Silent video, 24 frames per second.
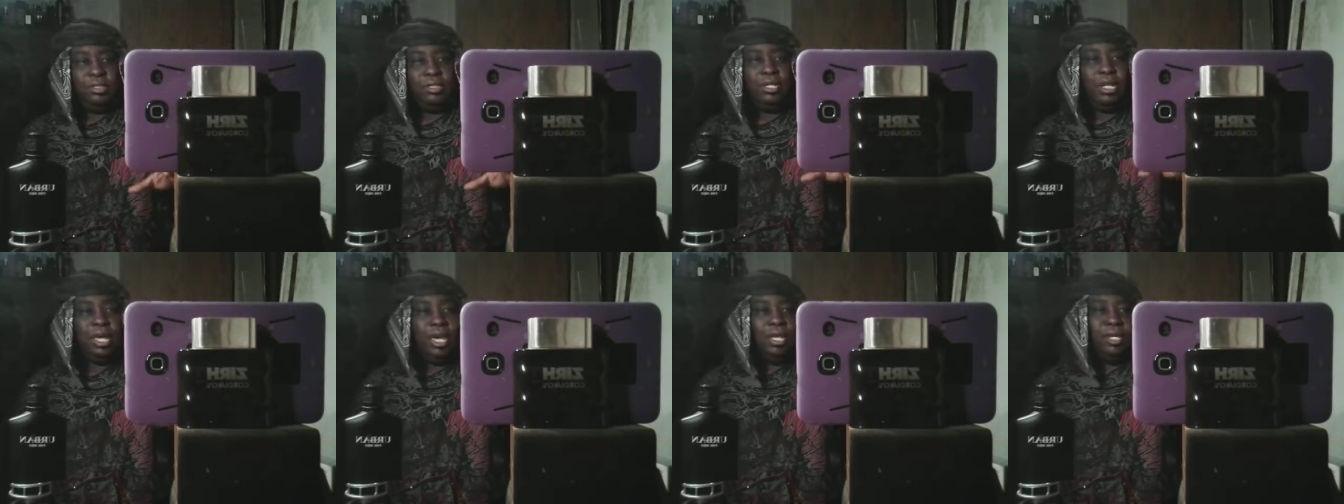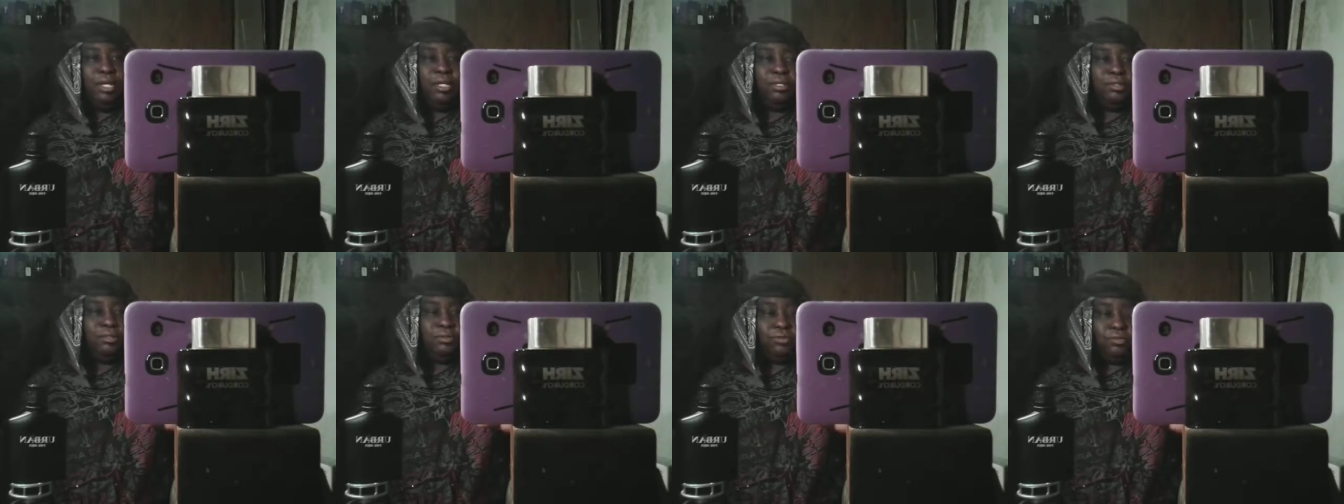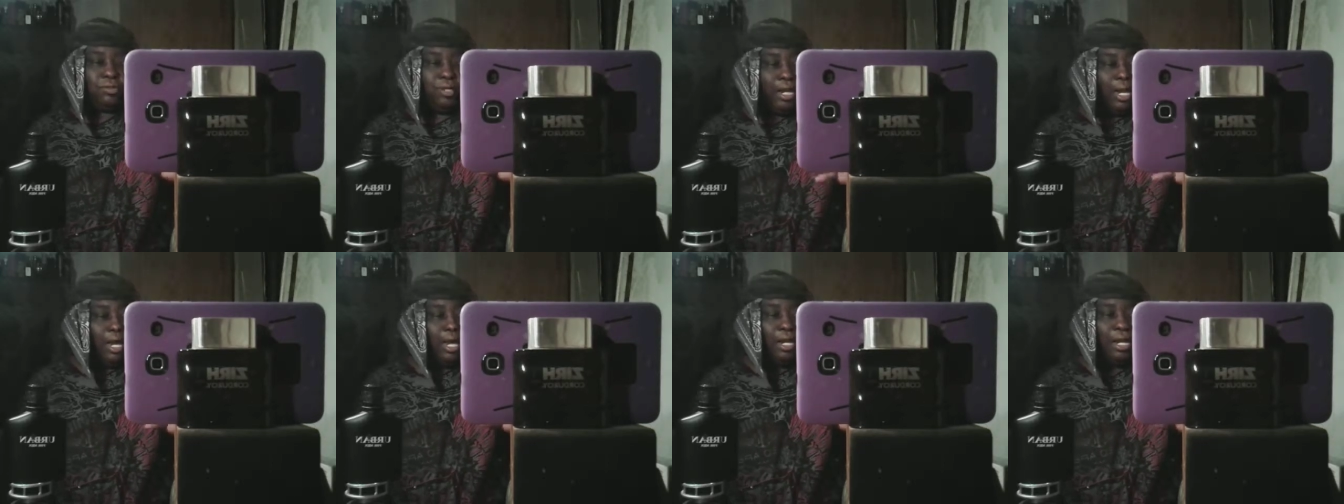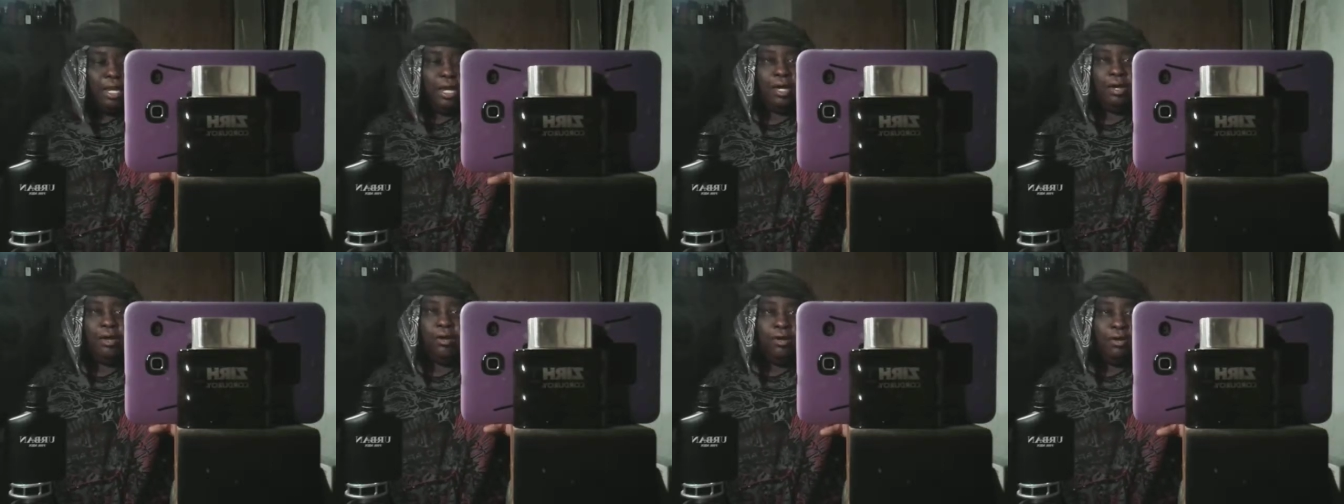like the dry
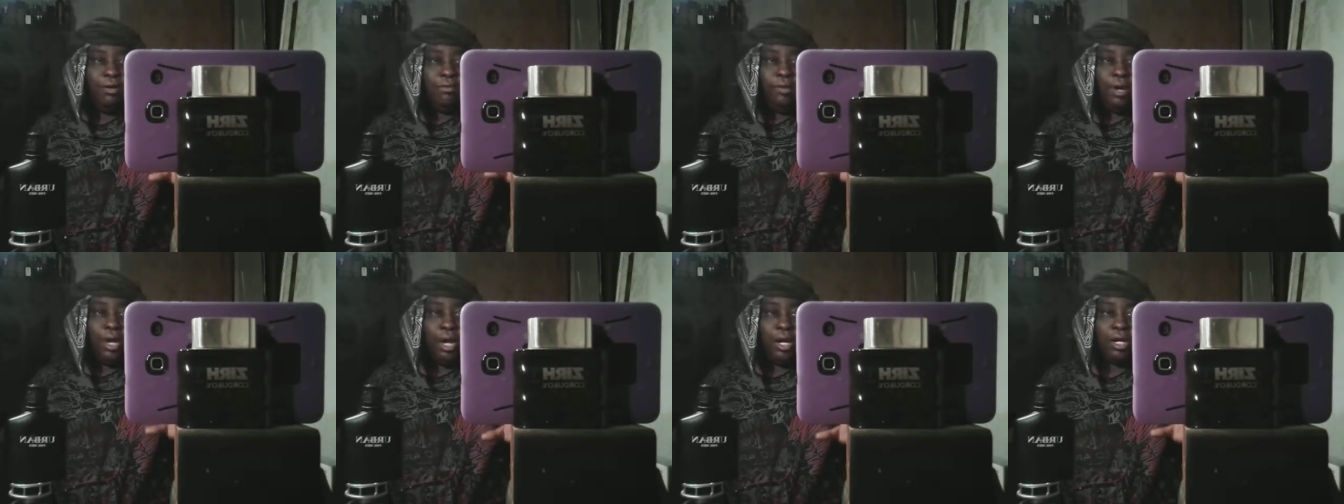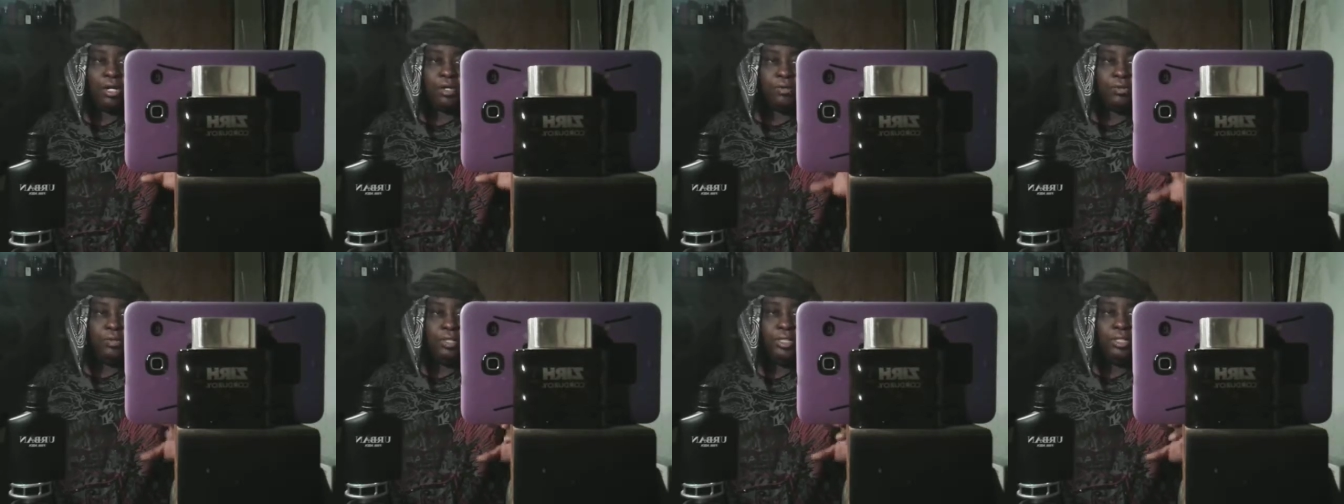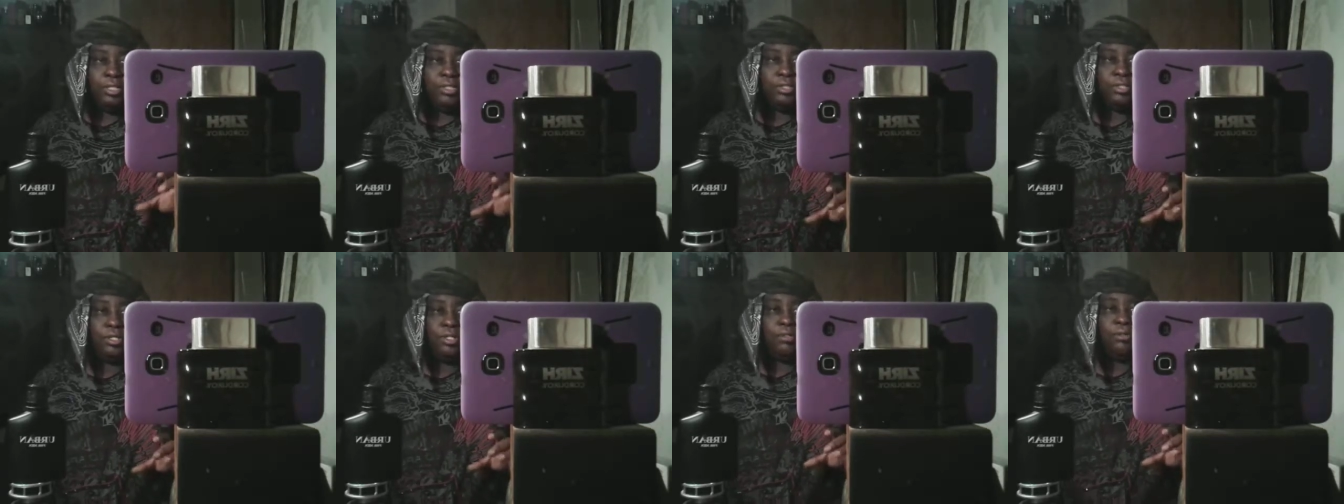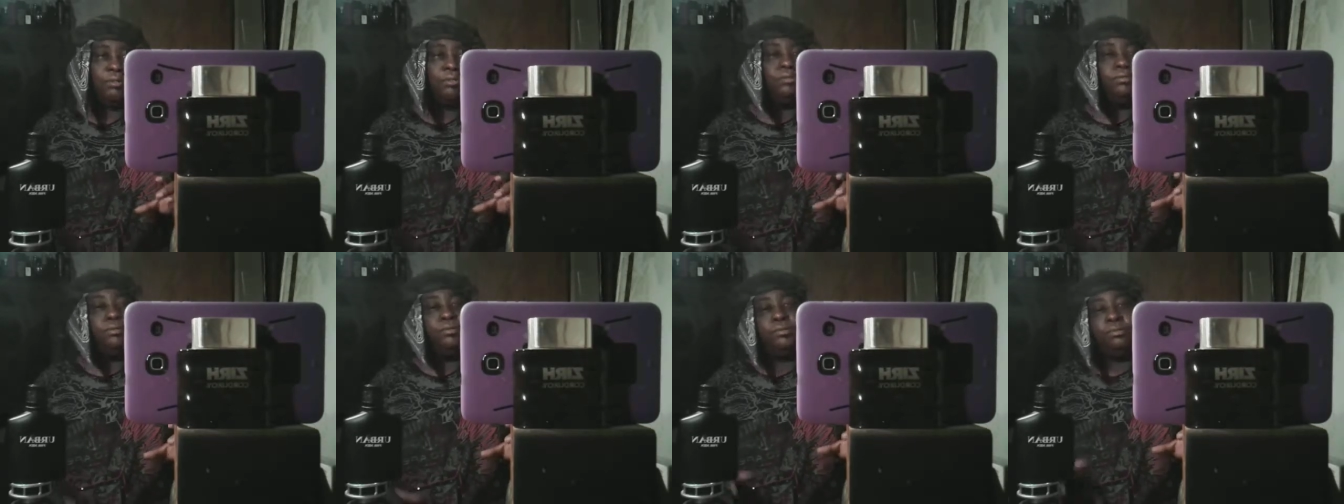down of Acqua di
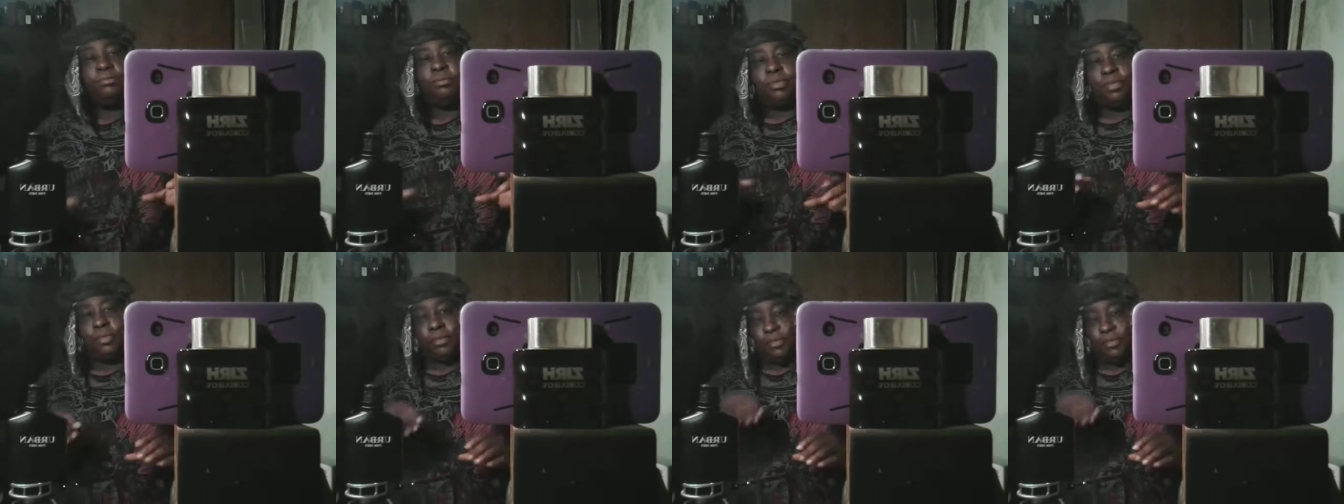Gio, but